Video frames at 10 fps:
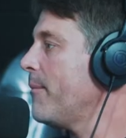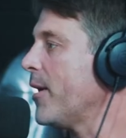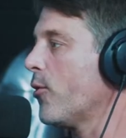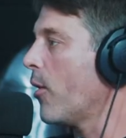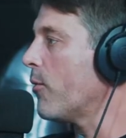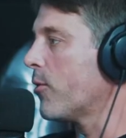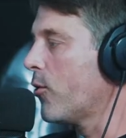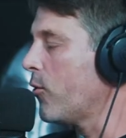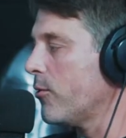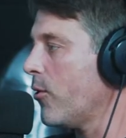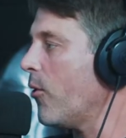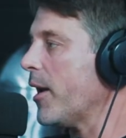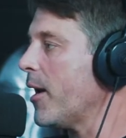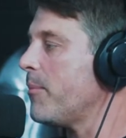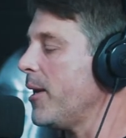I mean, grow, gr-
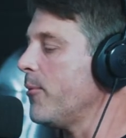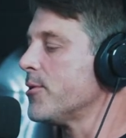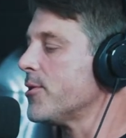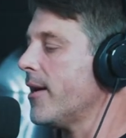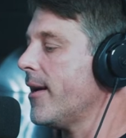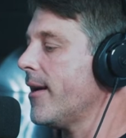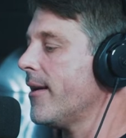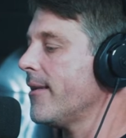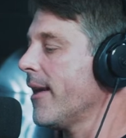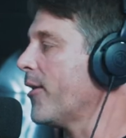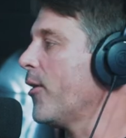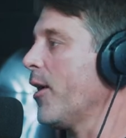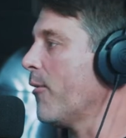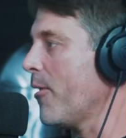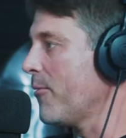growing up, he was uh, like our
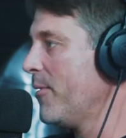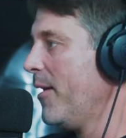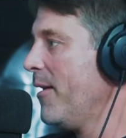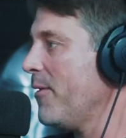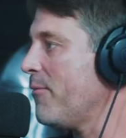hero. Yeah, the